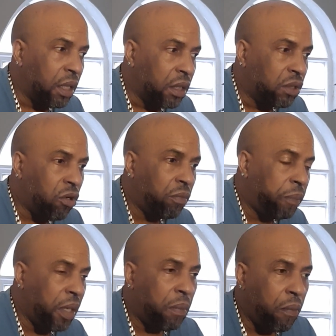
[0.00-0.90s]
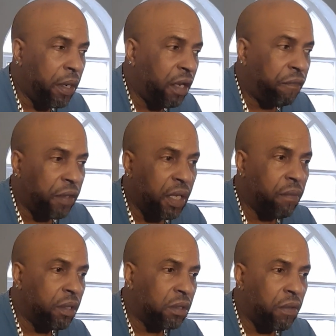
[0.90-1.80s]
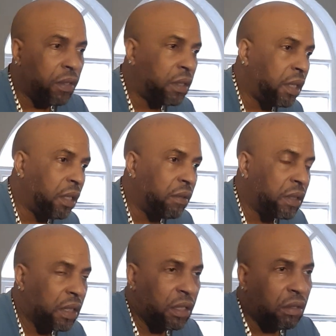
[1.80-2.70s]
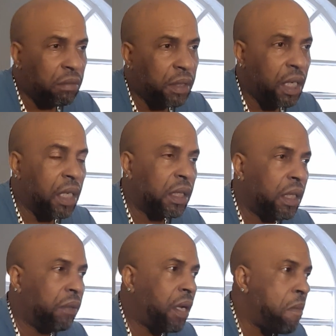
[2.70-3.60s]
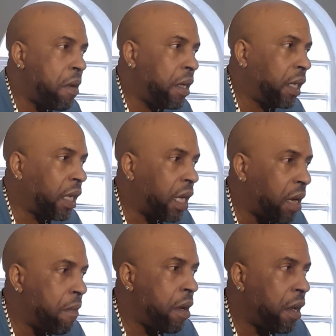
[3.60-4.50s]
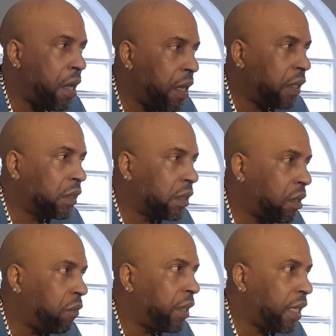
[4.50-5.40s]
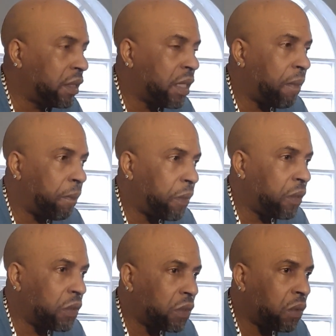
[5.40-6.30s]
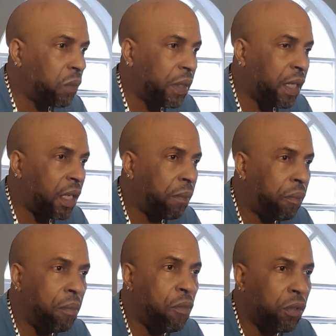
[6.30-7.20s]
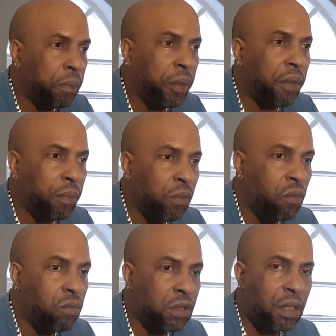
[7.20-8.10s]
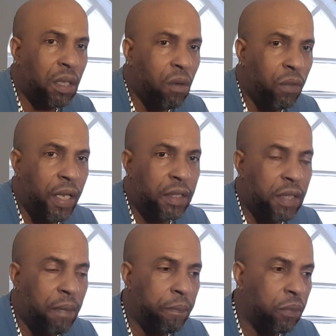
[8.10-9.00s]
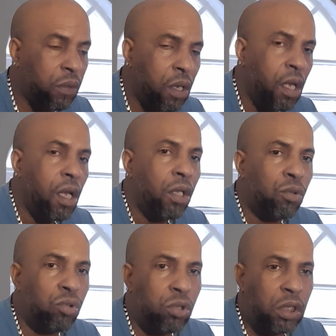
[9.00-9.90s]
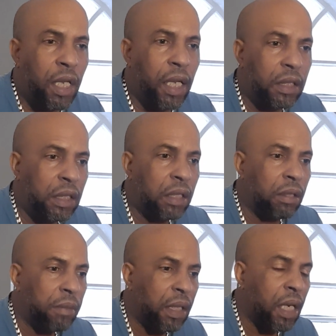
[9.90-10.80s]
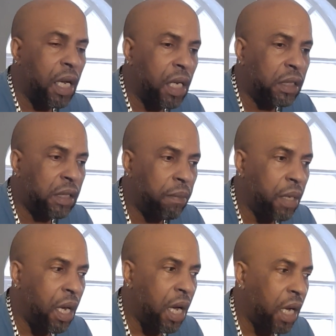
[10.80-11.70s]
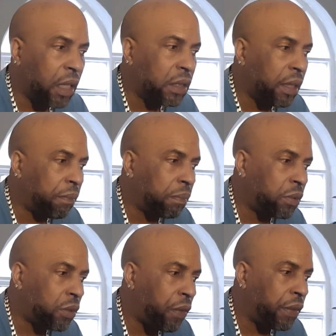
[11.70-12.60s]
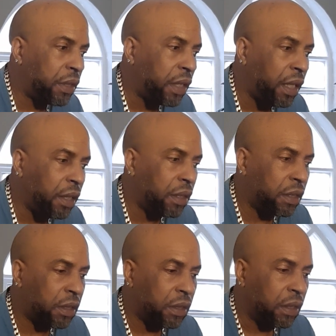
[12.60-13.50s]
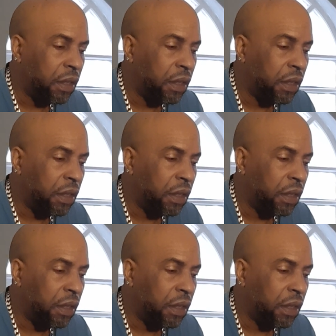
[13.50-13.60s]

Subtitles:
certain people who did deal with certain things, I say, you know, I don't deal with a brother because a brother is not a good example, you know, so we cannot promote people who is not a good example to society because they not accept certain things.